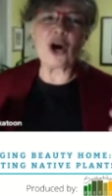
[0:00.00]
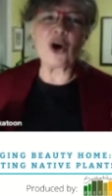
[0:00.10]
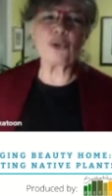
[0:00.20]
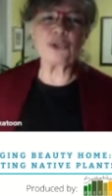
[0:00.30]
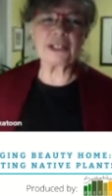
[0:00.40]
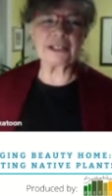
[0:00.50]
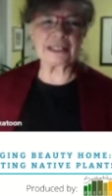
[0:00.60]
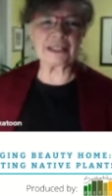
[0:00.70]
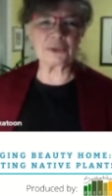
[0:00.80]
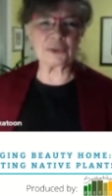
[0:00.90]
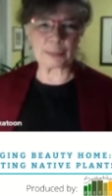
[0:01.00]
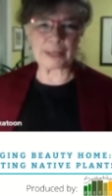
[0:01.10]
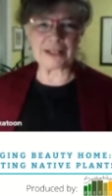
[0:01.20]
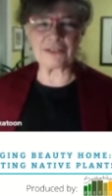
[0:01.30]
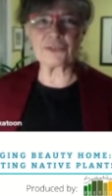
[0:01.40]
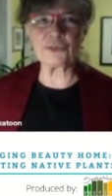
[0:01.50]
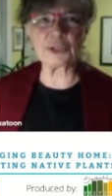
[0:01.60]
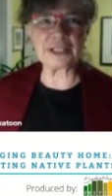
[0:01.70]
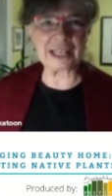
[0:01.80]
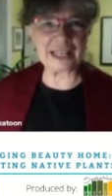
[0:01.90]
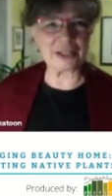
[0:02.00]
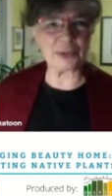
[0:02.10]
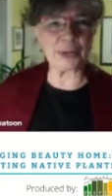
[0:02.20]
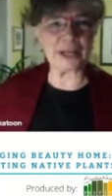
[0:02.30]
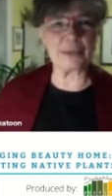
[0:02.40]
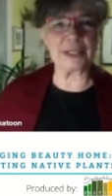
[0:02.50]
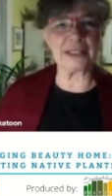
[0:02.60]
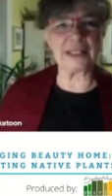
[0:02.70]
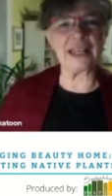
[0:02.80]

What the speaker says: holding a little space for Naheyawewan